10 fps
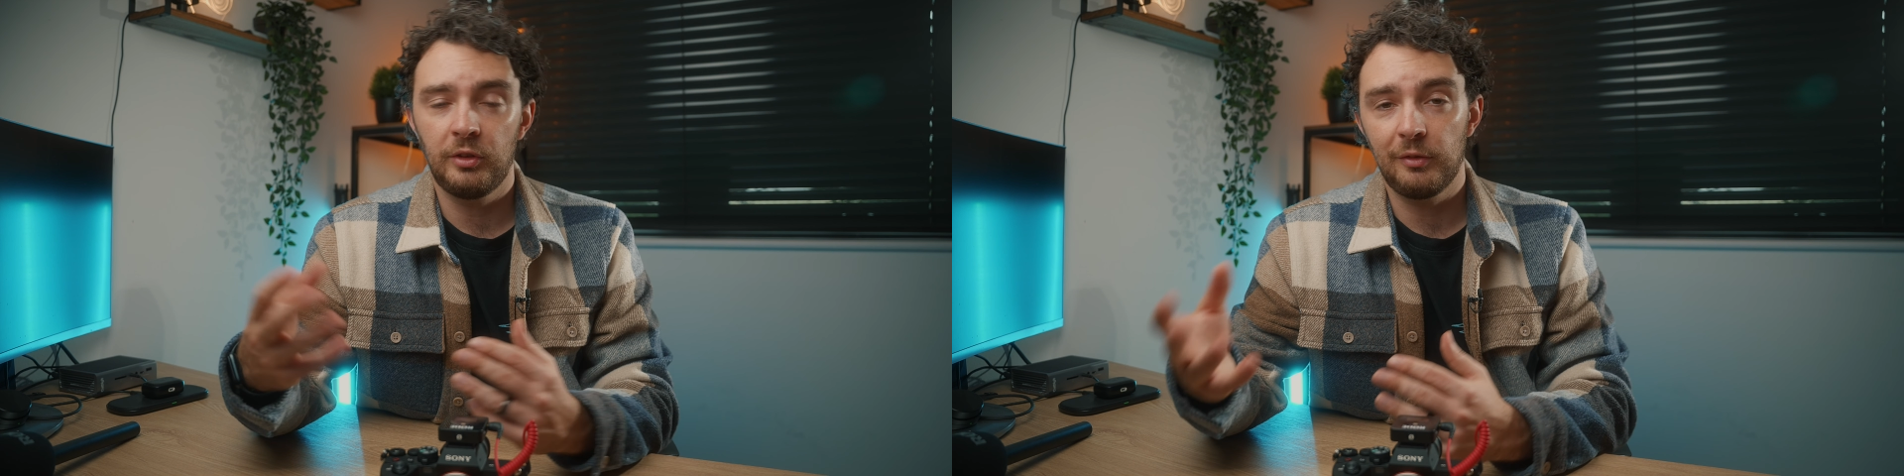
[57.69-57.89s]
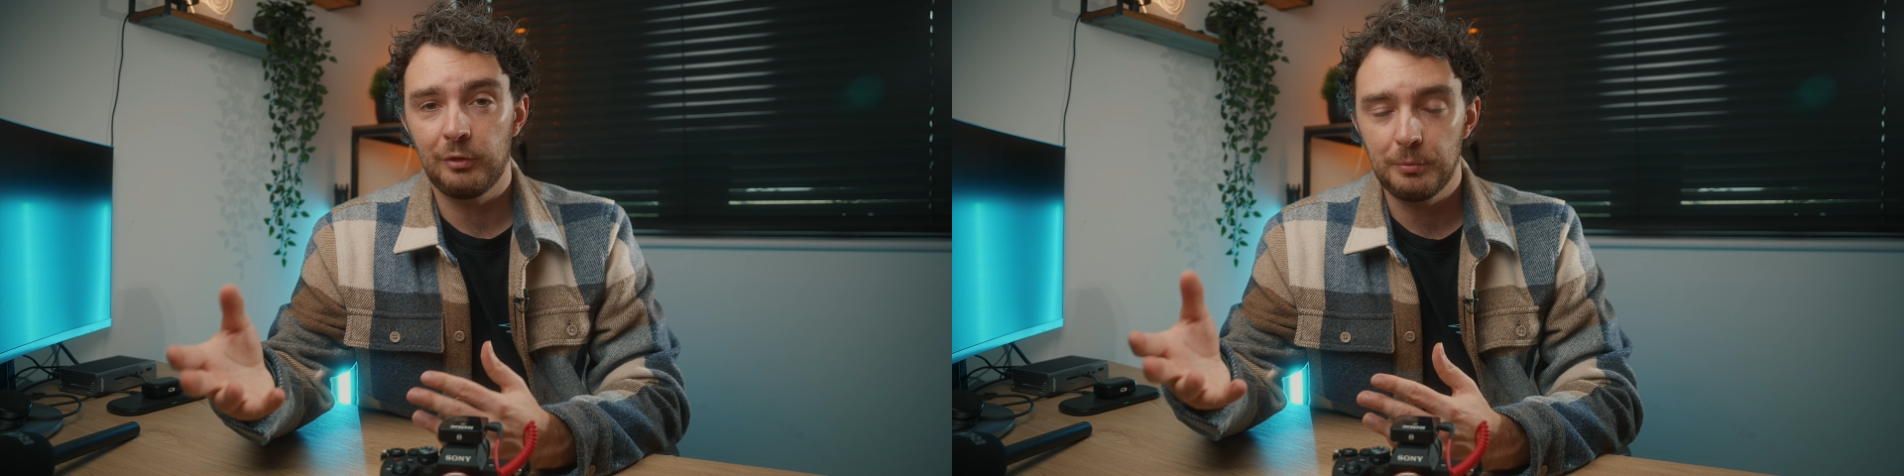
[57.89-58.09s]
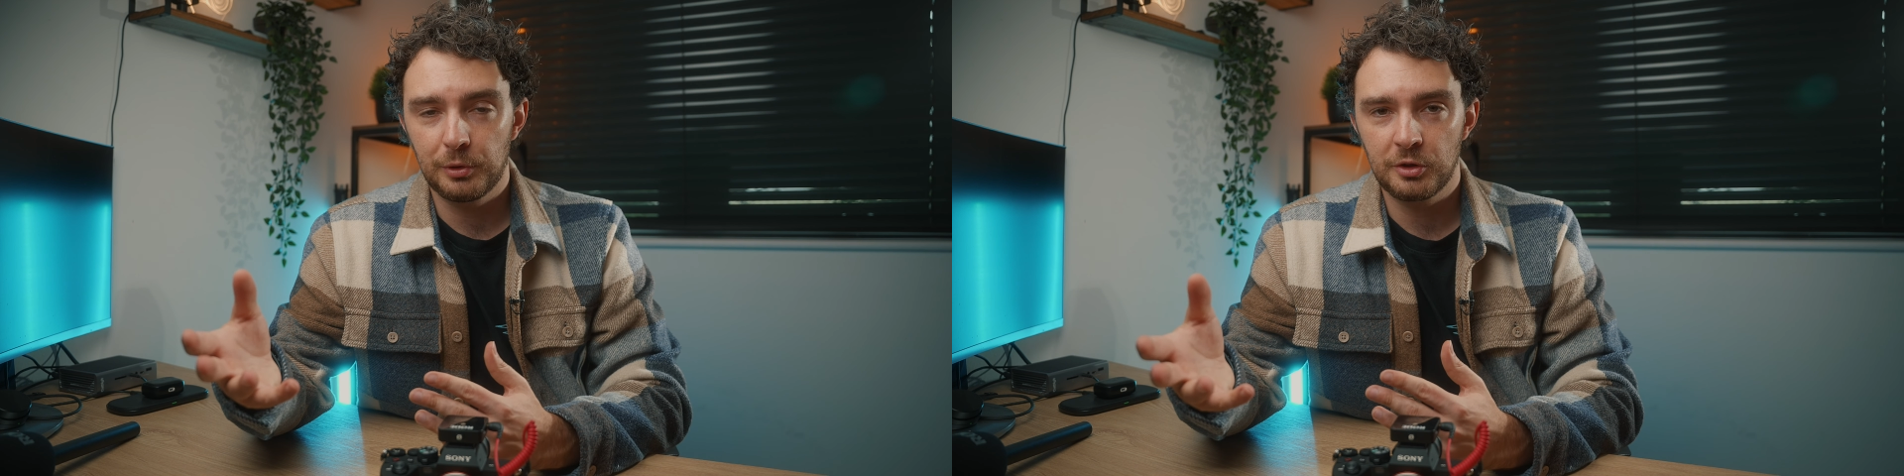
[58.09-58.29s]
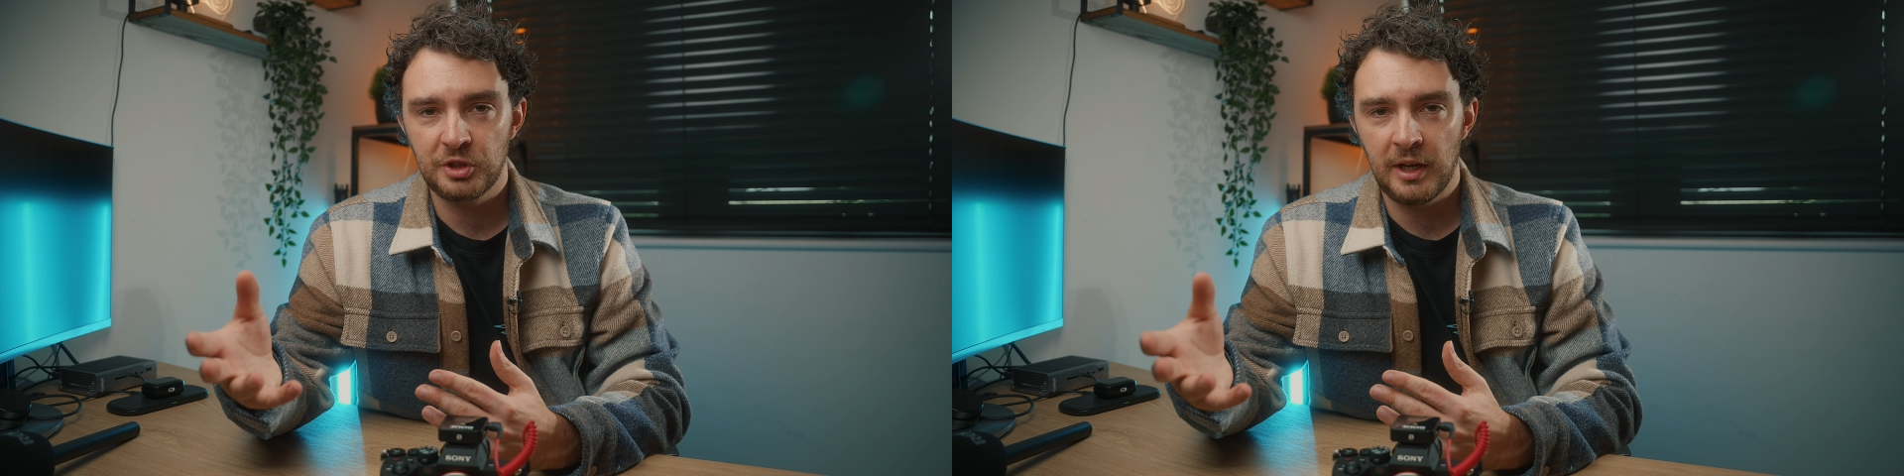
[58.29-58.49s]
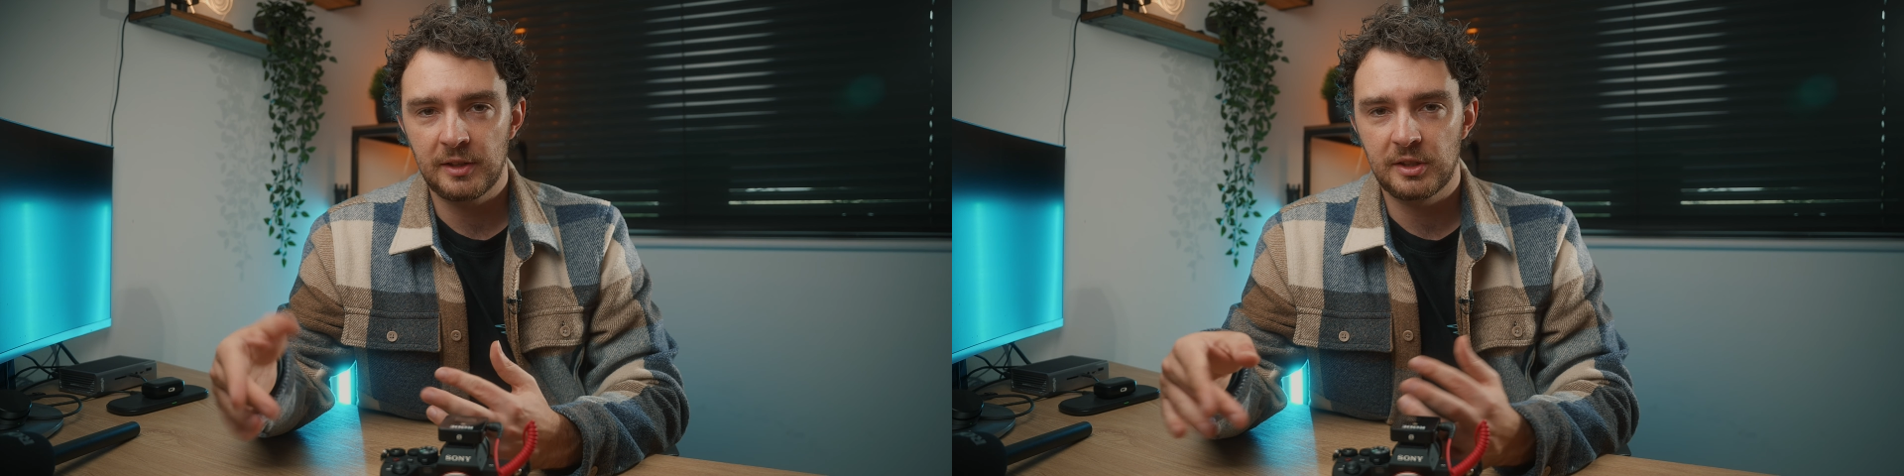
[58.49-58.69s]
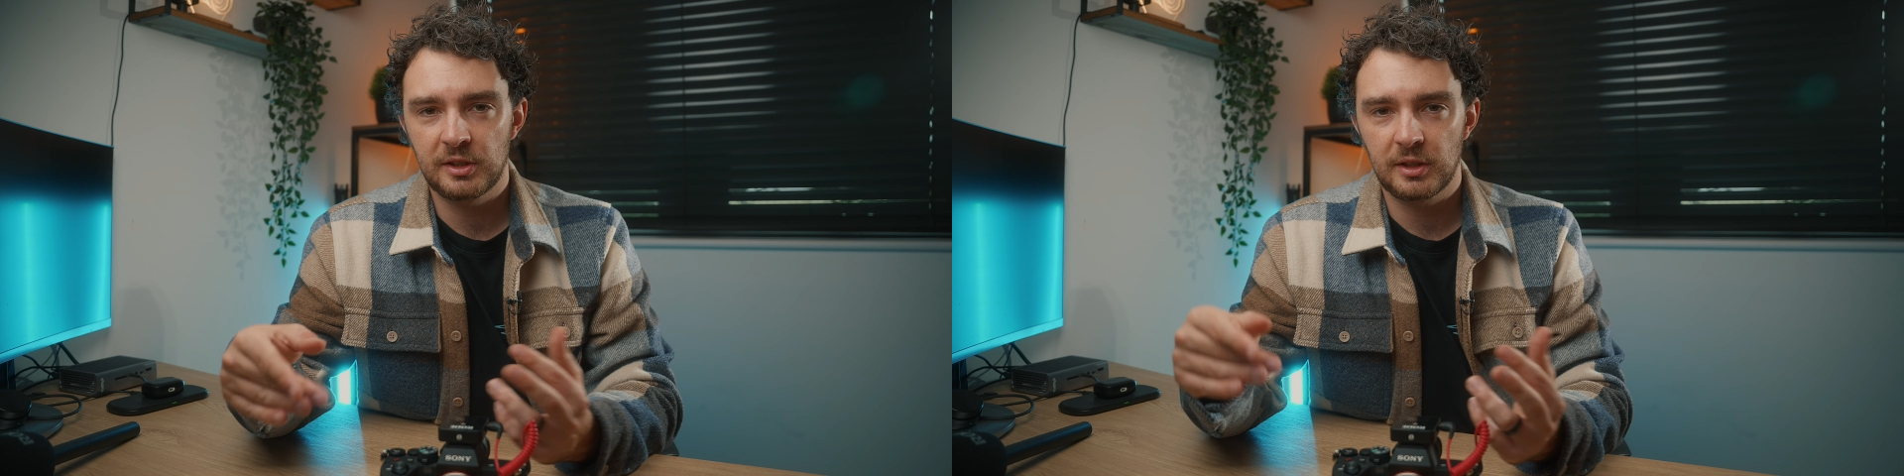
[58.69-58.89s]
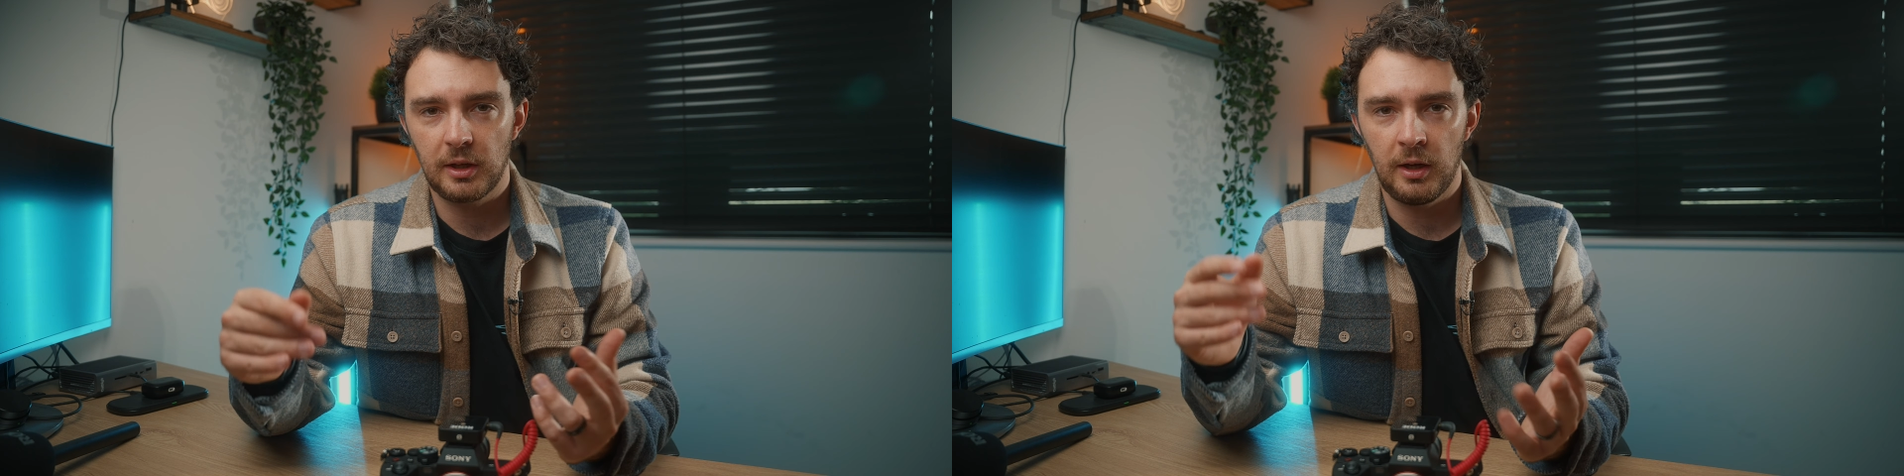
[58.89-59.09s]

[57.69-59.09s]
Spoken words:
different projects,